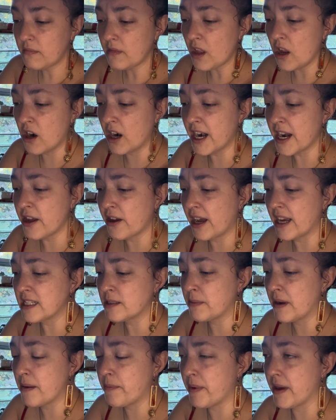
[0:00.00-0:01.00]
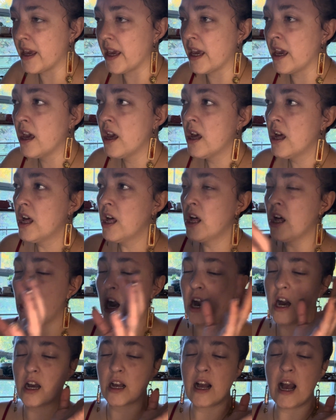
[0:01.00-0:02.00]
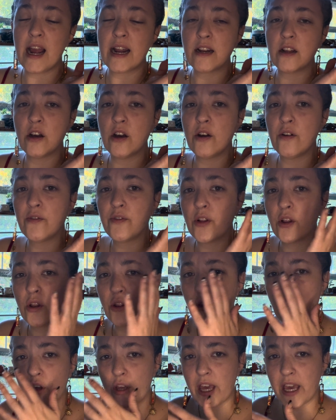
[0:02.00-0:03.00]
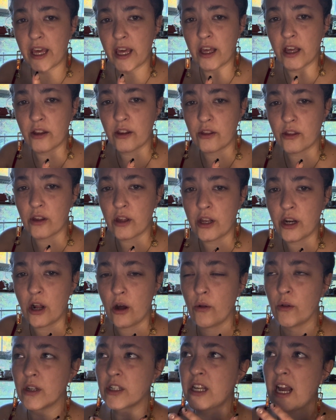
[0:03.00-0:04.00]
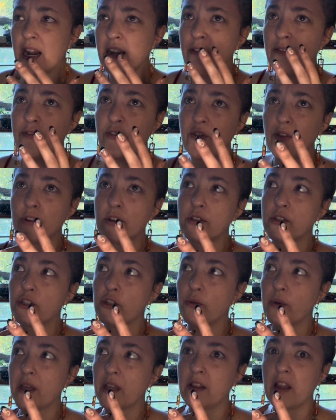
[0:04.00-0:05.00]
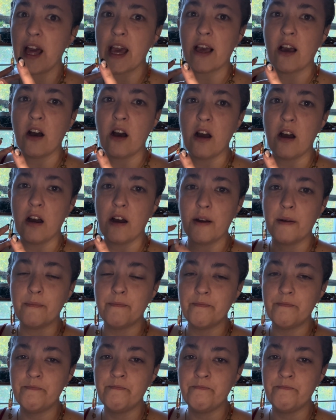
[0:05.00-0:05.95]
All right. You guys might be, kind of looking, kind of doing like a